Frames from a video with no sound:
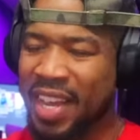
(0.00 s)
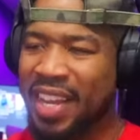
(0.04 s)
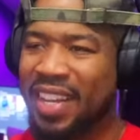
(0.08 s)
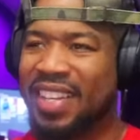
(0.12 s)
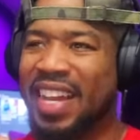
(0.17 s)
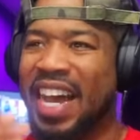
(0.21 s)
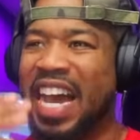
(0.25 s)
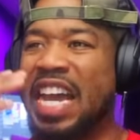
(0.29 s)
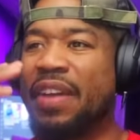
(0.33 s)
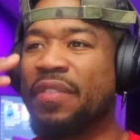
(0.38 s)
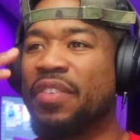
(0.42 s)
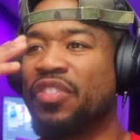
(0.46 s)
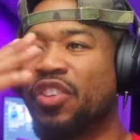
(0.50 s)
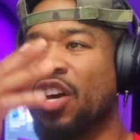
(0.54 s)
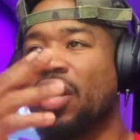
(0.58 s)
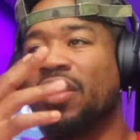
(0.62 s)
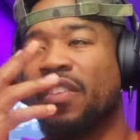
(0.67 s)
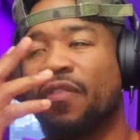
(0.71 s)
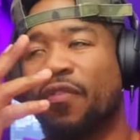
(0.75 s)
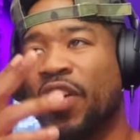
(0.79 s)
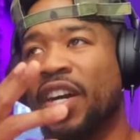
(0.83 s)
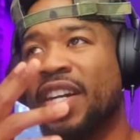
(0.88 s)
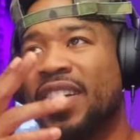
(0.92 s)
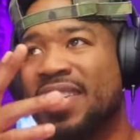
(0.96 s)
Cause I even thought
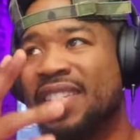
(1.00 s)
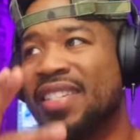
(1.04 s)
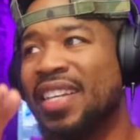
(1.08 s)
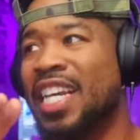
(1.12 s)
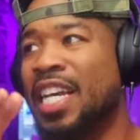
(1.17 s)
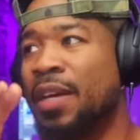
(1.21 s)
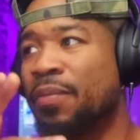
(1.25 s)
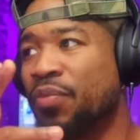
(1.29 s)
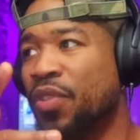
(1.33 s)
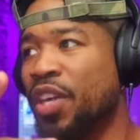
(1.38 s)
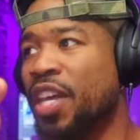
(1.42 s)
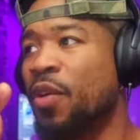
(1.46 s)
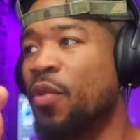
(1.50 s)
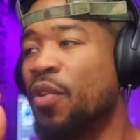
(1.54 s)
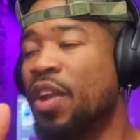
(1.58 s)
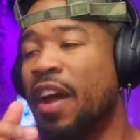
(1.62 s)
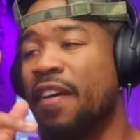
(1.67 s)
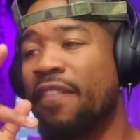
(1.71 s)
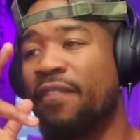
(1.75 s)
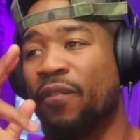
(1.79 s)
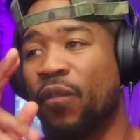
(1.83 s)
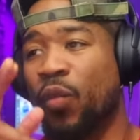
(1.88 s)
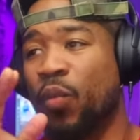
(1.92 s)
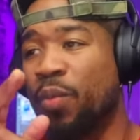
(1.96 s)
the fucking same thing
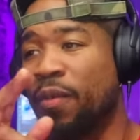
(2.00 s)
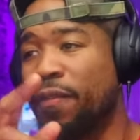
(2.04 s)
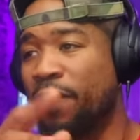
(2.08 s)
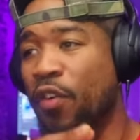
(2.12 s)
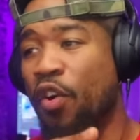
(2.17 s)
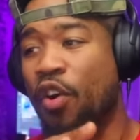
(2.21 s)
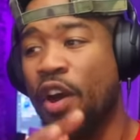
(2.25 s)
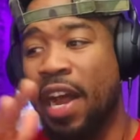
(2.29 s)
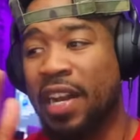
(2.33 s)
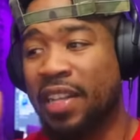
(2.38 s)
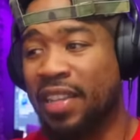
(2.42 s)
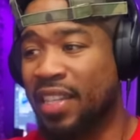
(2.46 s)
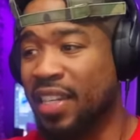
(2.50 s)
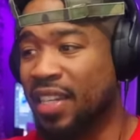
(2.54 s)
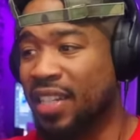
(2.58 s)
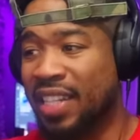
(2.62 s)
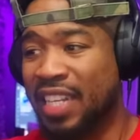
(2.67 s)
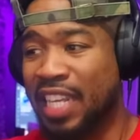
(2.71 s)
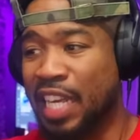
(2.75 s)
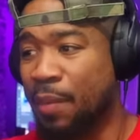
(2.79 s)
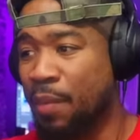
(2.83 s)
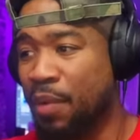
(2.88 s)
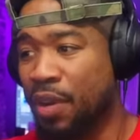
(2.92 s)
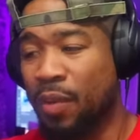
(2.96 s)
before I did
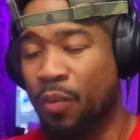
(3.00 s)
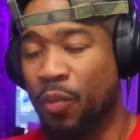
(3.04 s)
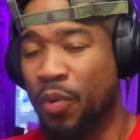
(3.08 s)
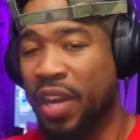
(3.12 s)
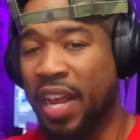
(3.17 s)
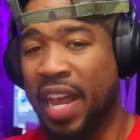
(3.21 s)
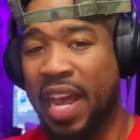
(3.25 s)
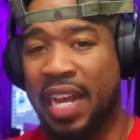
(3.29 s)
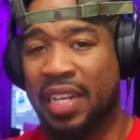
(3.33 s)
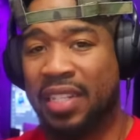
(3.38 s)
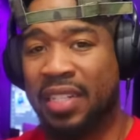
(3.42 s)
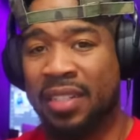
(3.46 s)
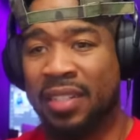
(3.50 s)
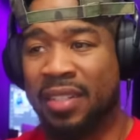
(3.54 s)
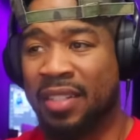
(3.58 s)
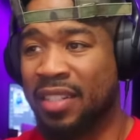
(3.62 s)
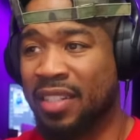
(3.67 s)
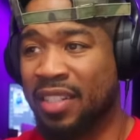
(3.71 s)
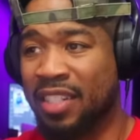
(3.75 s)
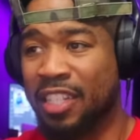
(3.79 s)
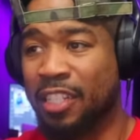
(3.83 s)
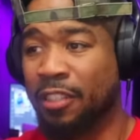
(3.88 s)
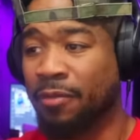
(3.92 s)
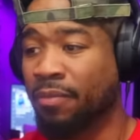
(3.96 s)
the Eminem reactions and
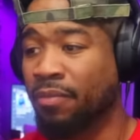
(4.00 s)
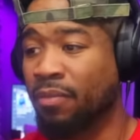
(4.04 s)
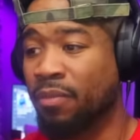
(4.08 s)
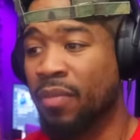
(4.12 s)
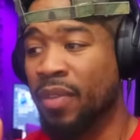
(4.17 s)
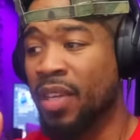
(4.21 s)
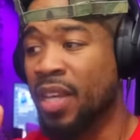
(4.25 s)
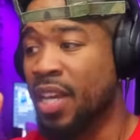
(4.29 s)
shit,